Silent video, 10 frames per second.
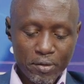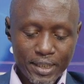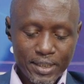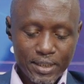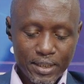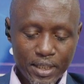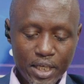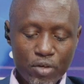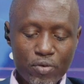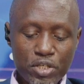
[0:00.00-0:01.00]
rate,
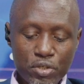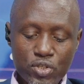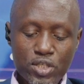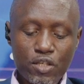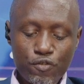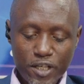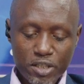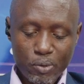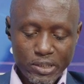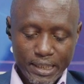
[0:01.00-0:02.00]
reduced
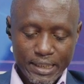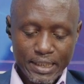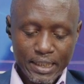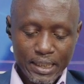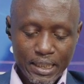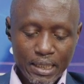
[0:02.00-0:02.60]
infant mortality,